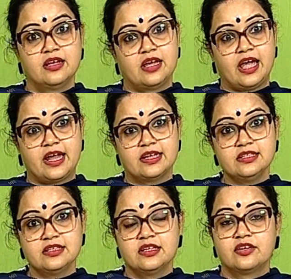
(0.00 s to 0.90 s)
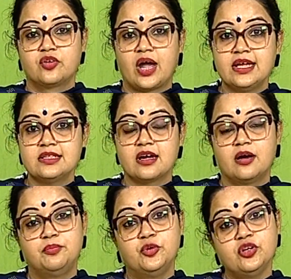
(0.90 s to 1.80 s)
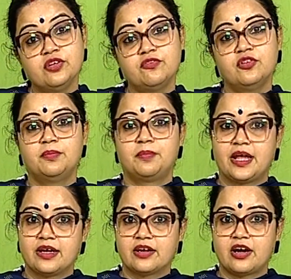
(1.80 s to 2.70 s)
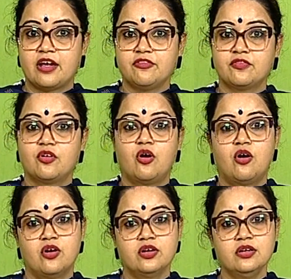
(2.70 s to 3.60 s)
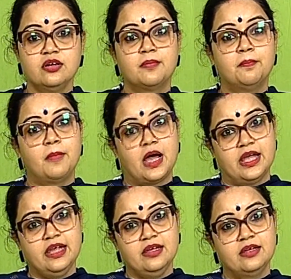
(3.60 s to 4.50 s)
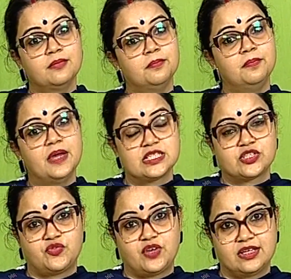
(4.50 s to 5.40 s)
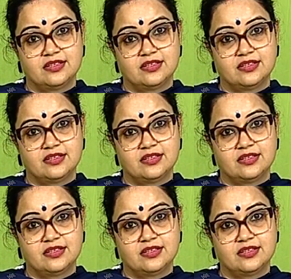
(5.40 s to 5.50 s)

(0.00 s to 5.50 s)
and write a beautiful paragraph on my best friend.